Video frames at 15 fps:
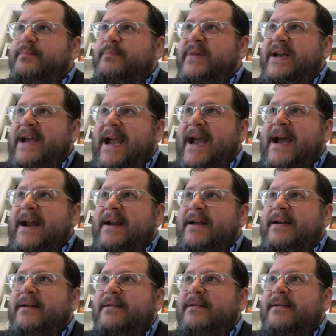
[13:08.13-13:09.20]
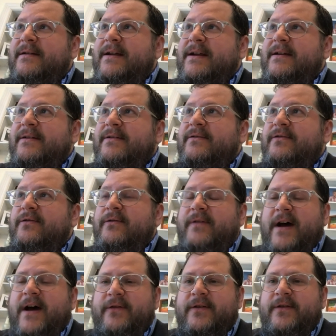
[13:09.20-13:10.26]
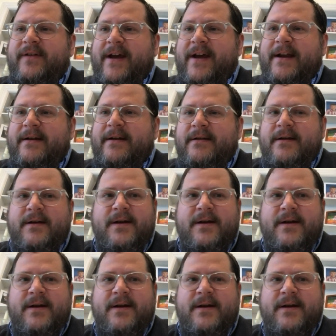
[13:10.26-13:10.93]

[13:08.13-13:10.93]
began in 2010.